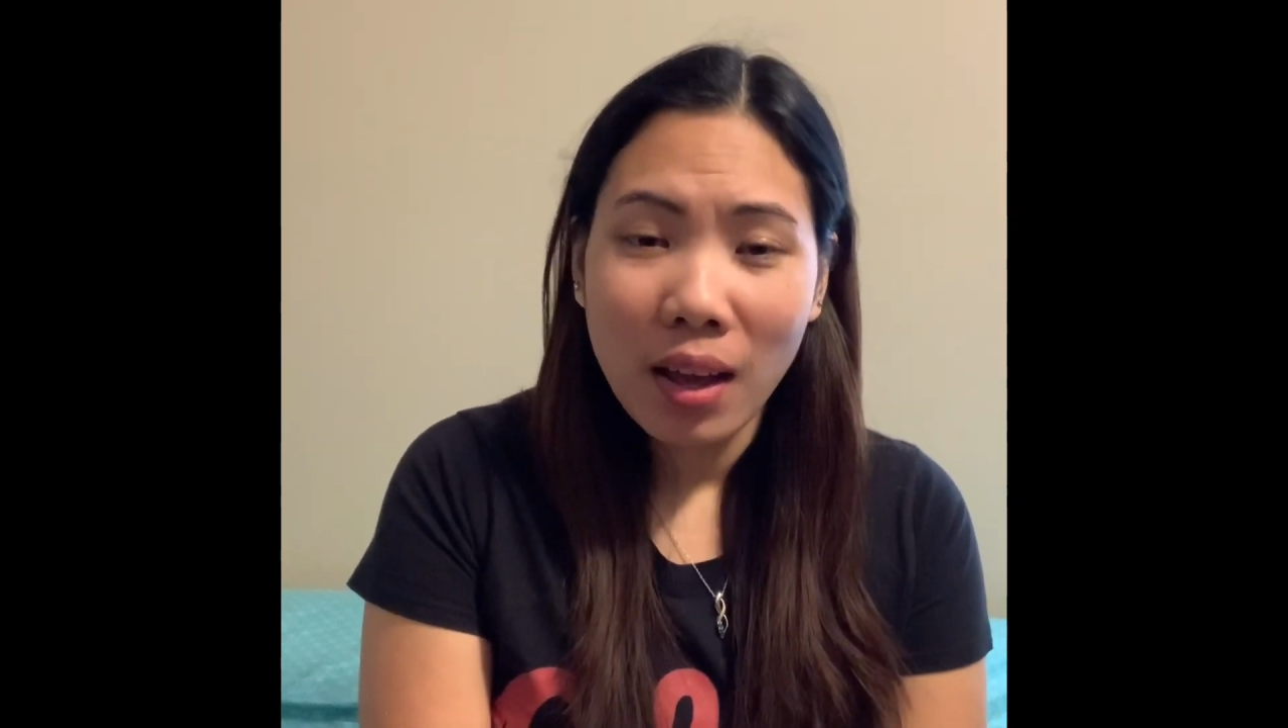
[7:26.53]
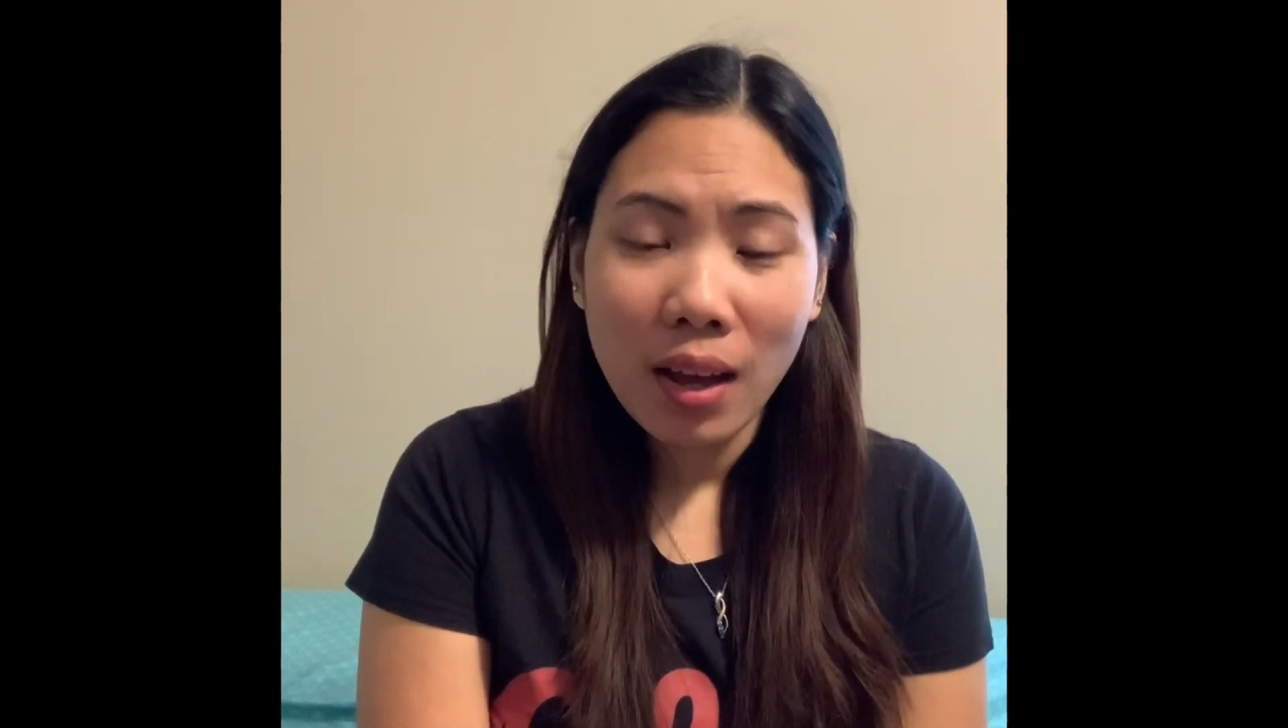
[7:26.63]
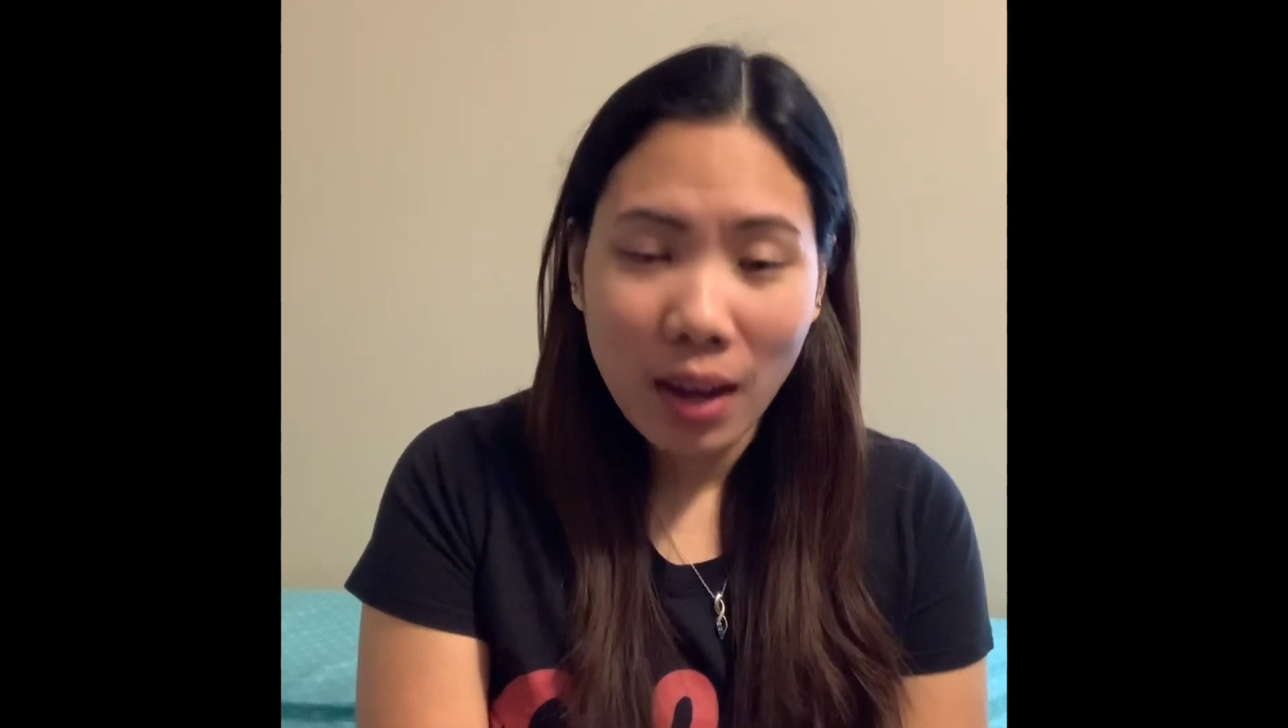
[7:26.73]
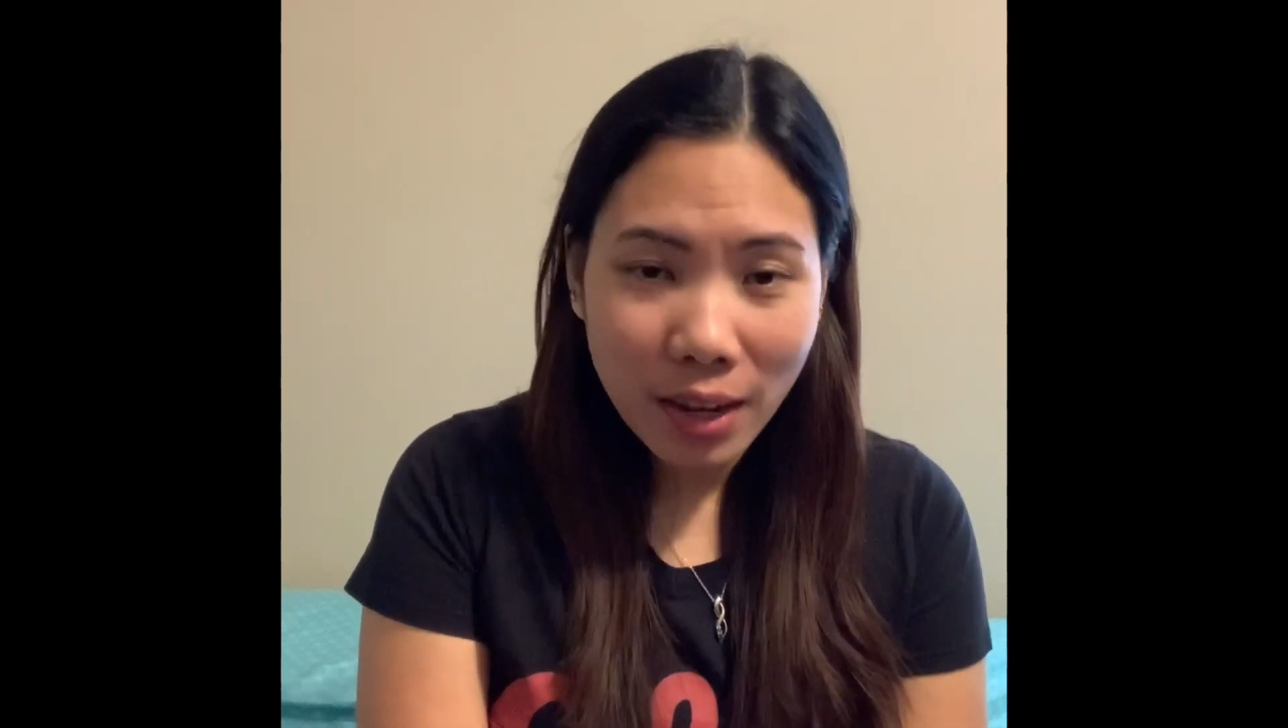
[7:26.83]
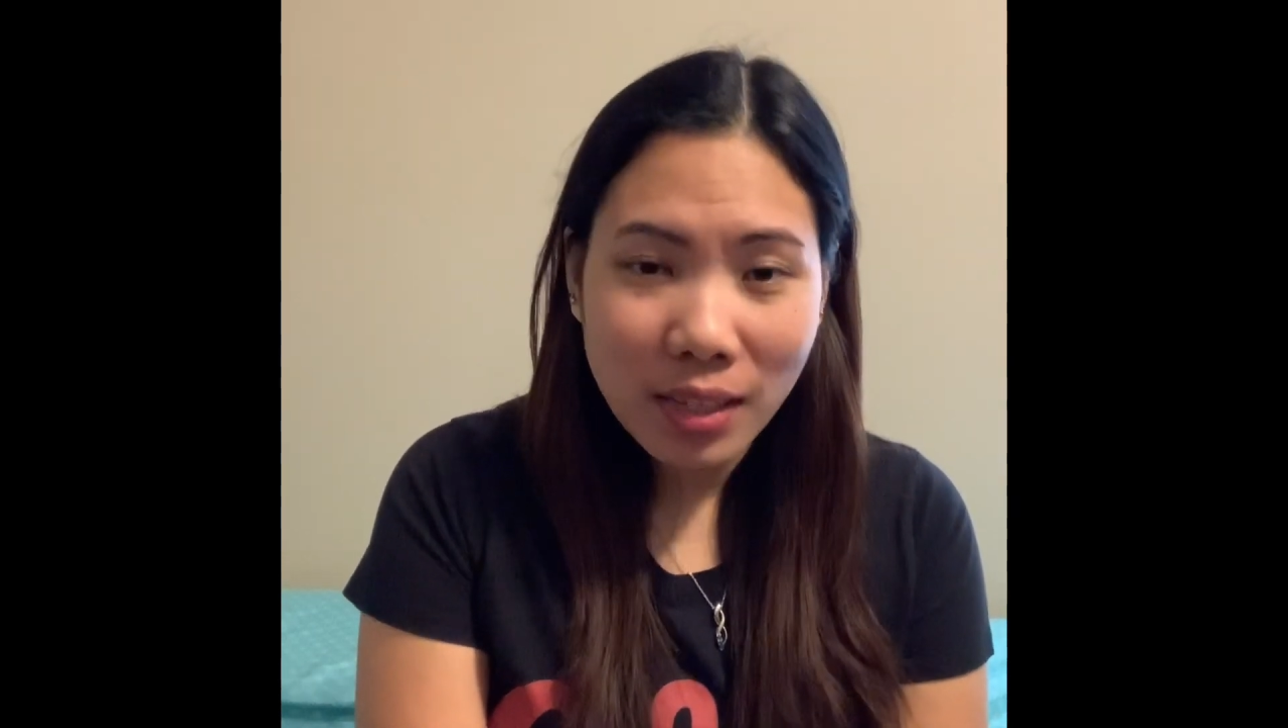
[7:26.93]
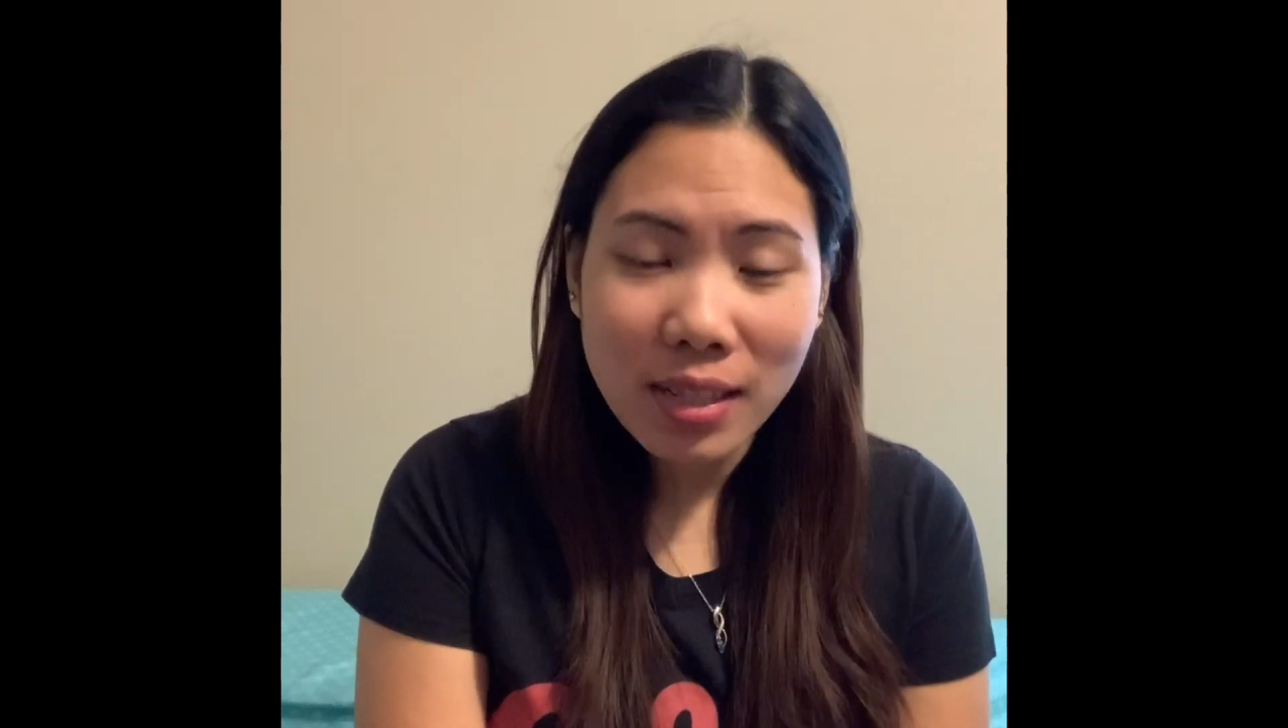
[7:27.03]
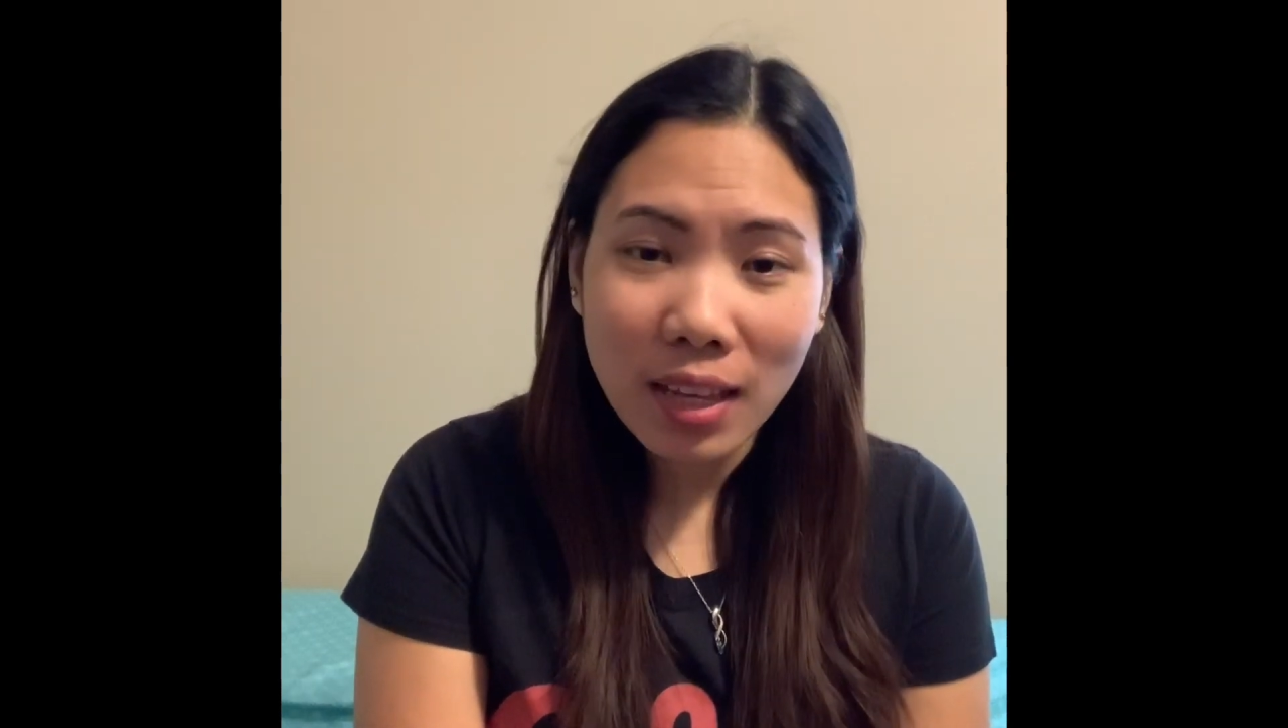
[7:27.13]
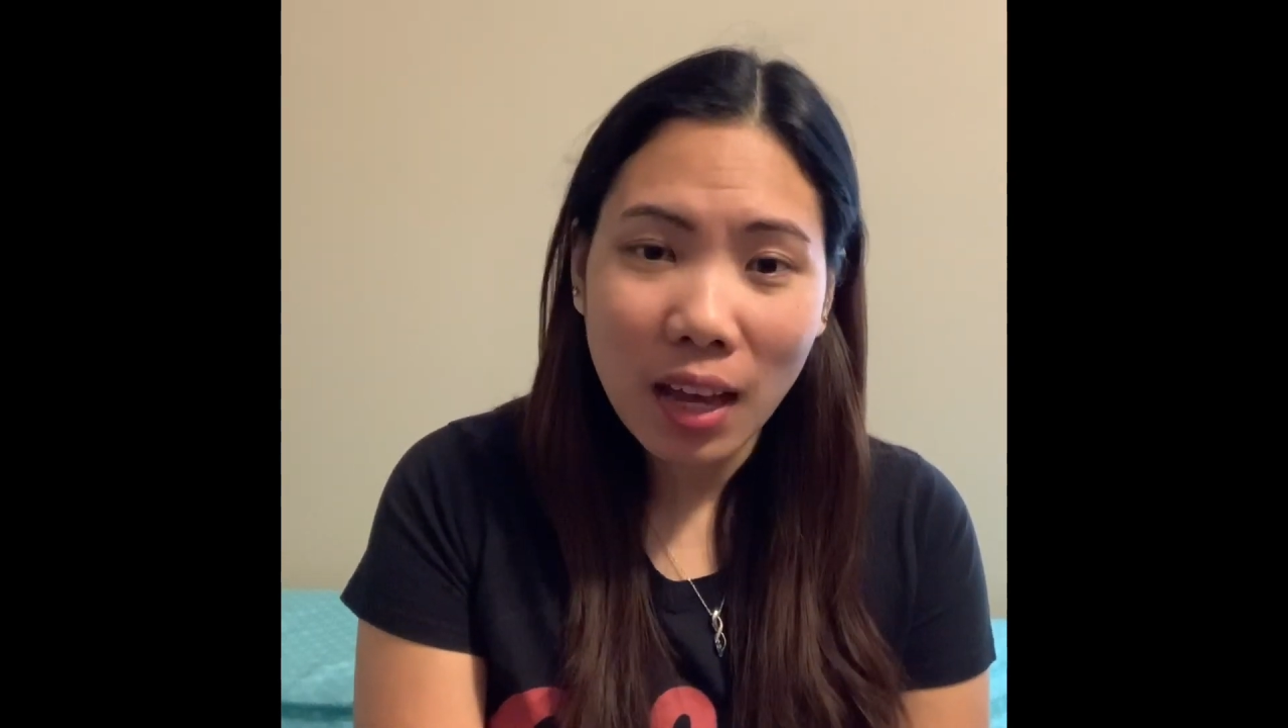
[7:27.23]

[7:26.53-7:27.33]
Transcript: Honestly,